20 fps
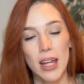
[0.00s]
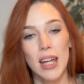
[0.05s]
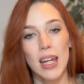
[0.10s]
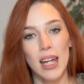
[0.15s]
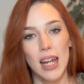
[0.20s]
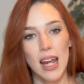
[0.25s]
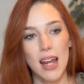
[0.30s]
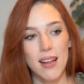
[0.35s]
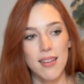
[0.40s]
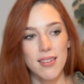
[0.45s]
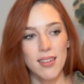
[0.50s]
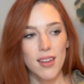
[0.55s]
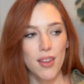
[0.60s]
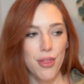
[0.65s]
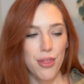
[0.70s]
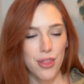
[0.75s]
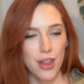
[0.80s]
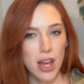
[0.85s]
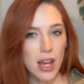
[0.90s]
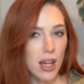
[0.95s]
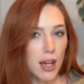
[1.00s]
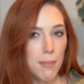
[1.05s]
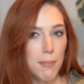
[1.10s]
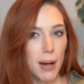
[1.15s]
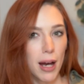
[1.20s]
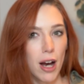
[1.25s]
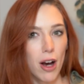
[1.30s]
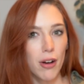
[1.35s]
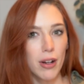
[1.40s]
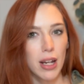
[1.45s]
is think
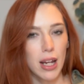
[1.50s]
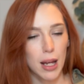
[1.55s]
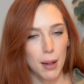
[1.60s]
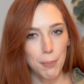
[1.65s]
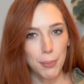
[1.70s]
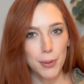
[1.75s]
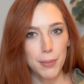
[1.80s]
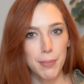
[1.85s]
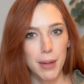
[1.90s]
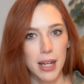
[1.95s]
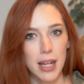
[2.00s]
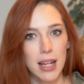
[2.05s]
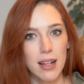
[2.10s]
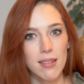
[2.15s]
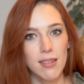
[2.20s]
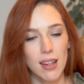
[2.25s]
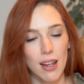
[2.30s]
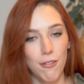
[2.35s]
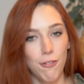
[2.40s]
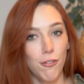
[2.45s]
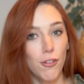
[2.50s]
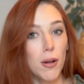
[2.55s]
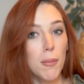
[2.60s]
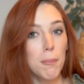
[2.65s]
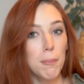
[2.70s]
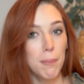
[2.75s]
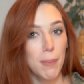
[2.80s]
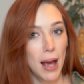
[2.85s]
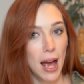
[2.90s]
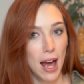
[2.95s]
about implementing different
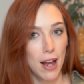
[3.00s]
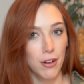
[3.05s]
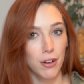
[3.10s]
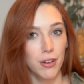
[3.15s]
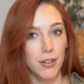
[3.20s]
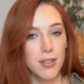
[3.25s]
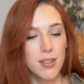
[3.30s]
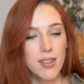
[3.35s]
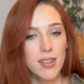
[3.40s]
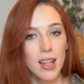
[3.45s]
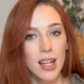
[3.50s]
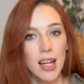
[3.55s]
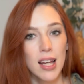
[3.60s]
patterns